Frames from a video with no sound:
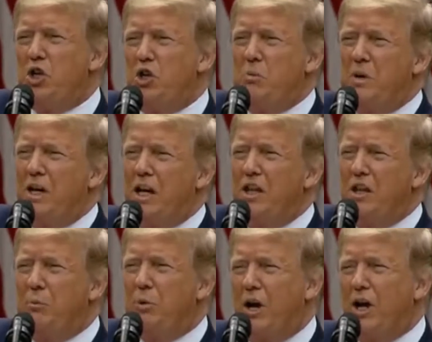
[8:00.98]
to begin the
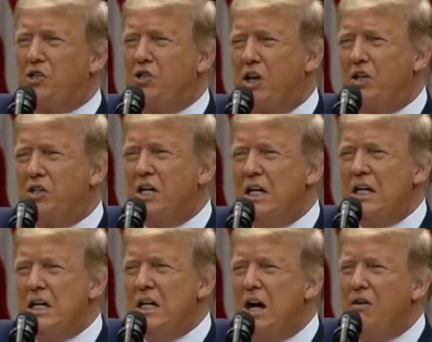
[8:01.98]
process
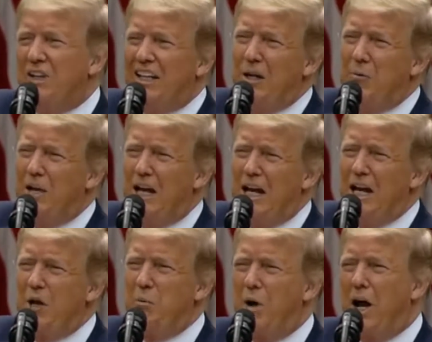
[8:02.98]
of
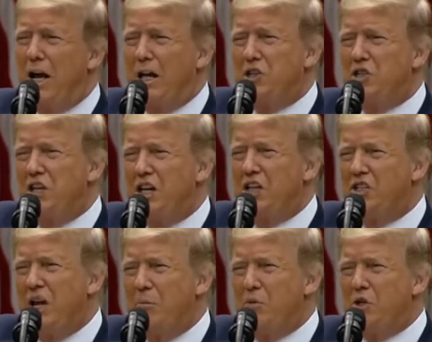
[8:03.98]
eliminating policy
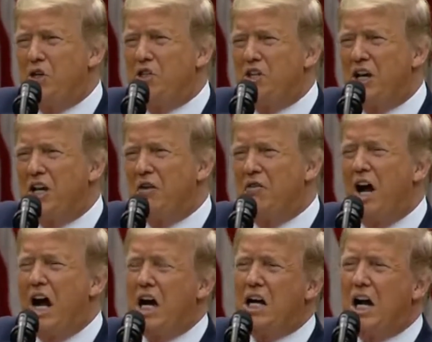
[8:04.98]
exemptions that give
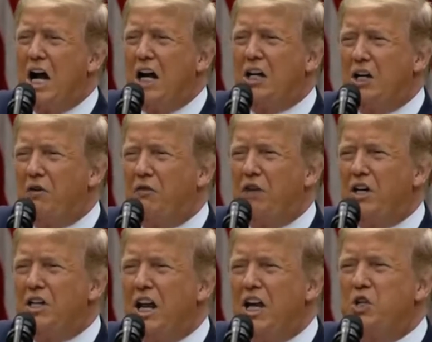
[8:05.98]
Hong Kong
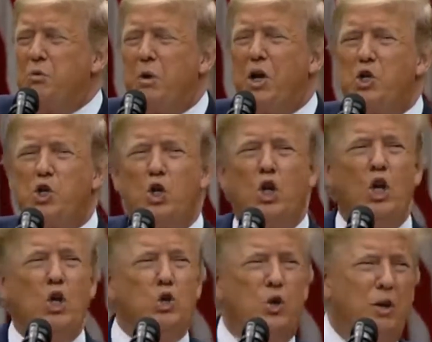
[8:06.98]
different and special
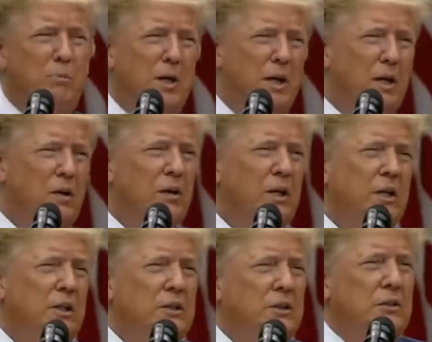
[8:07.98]
treatment.
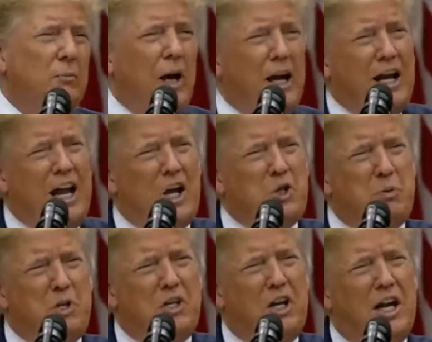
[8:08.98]
My
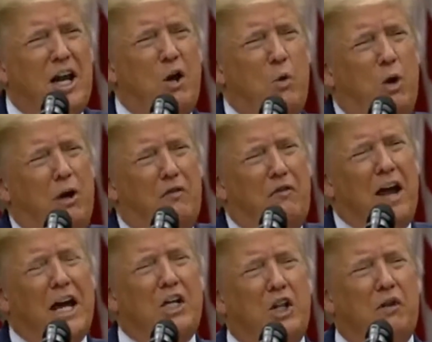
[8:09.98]
announcement today will
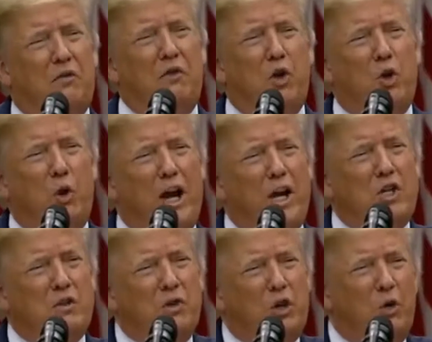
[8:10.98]
affect the full range
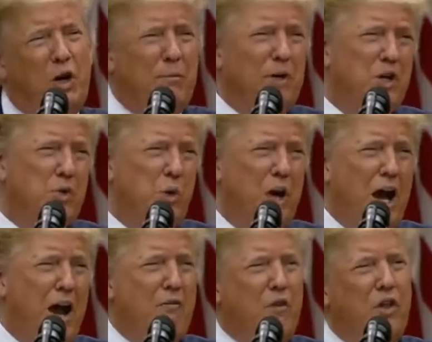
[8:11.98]
of agreements we
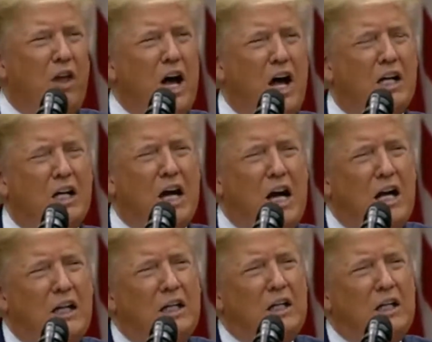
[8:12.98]
have with Hong Kong,